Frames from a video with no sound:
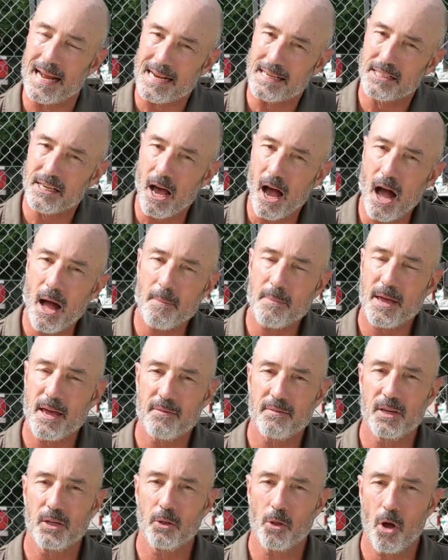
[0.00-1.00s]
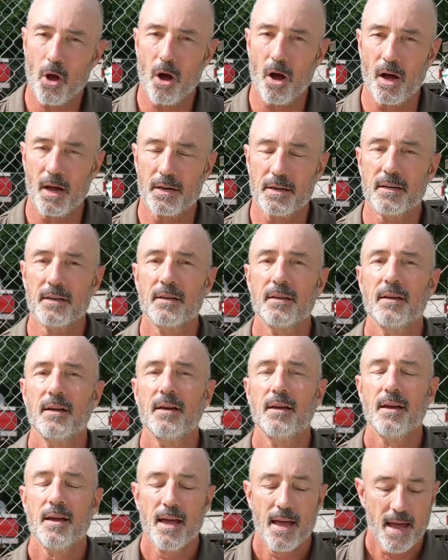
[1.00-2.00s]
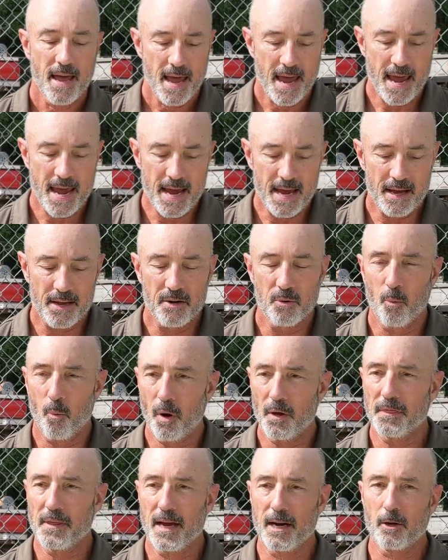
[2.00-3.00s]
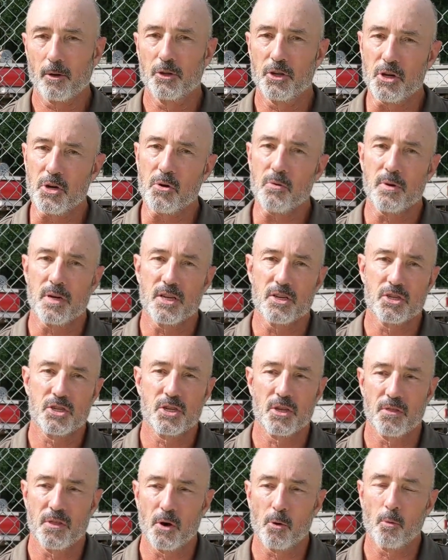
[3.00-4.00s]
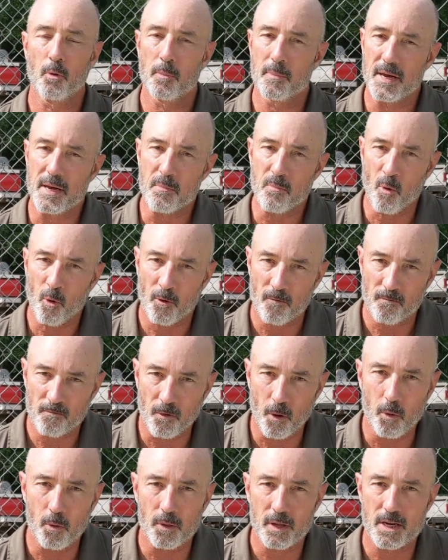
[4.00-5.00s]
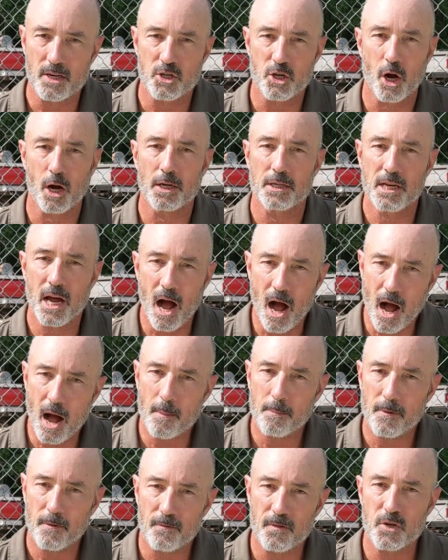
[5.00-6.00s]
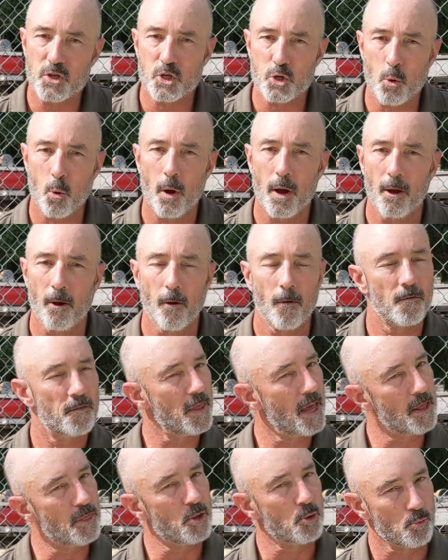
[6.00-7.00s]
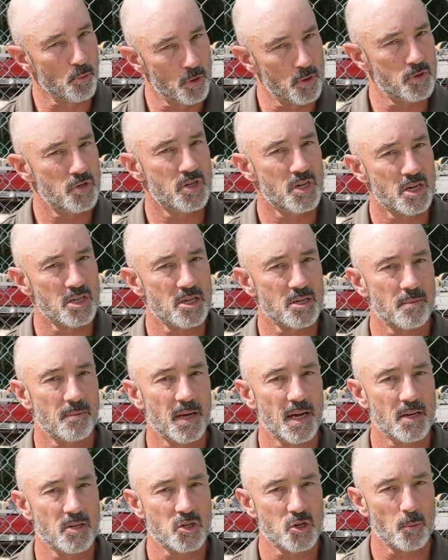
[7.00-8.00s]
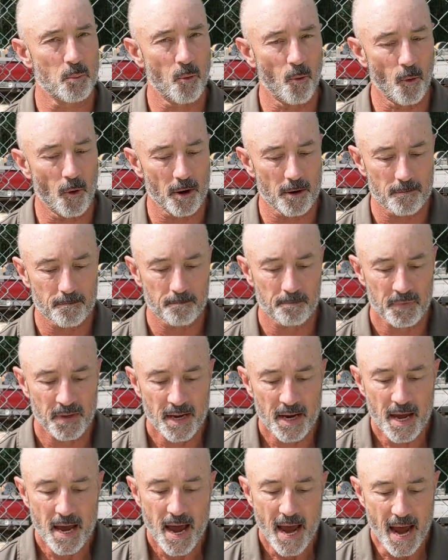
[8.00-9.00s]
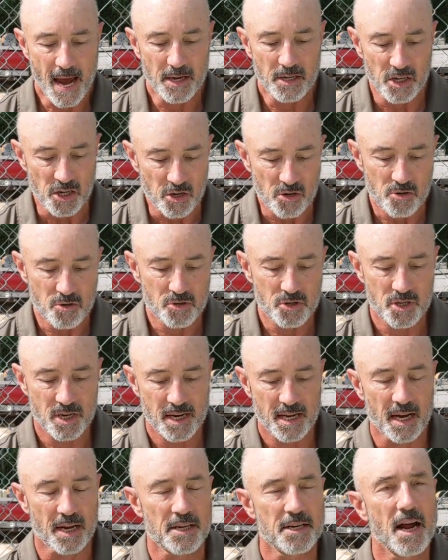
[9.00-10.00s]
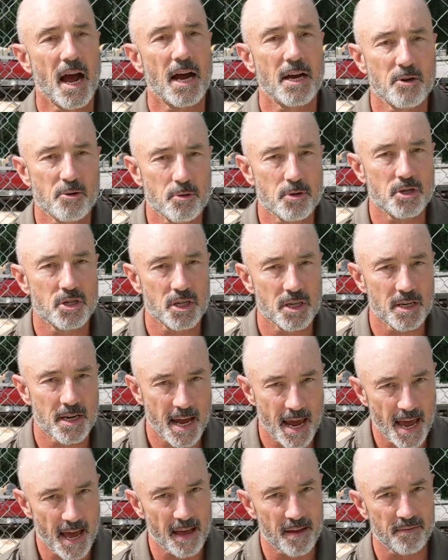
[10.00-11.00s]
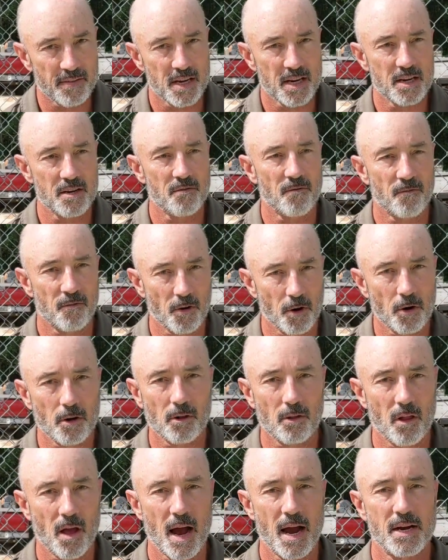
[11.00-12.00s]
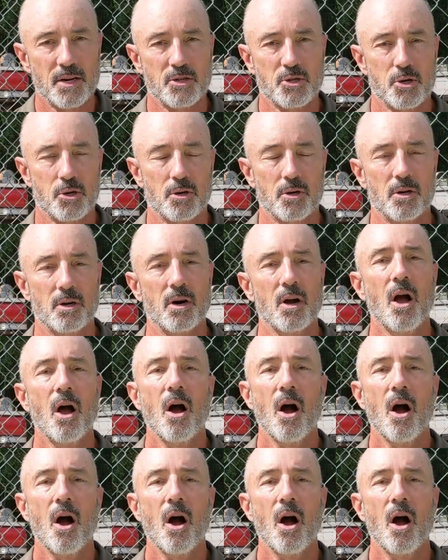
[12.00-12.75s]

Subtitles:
a top-heavy lawn, and what that'll do is there will be more foliage on top of the soil than the root system can support, and using a nitrogen-heavy fertilizer